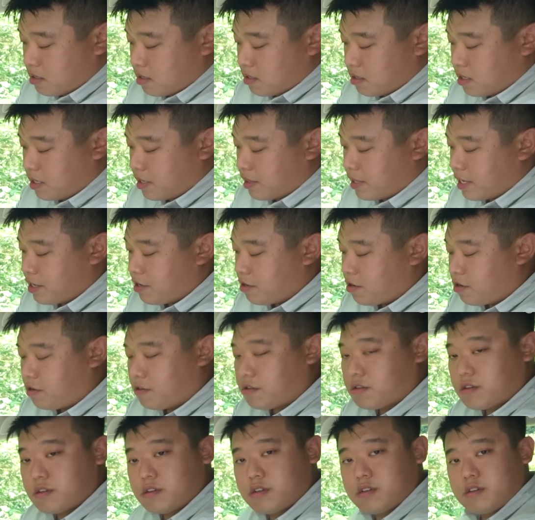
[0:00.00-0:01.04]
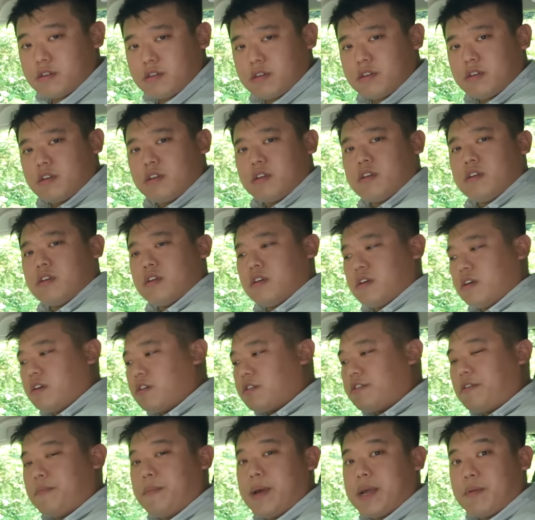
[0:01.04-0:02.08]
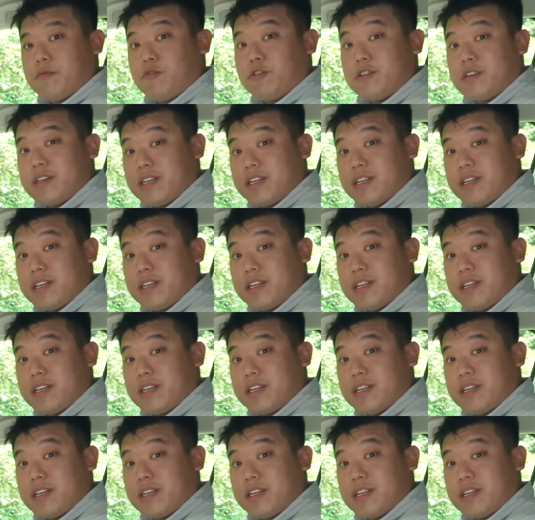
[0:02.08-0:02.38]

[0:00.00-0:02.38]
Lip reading: and there you go. Your MacBook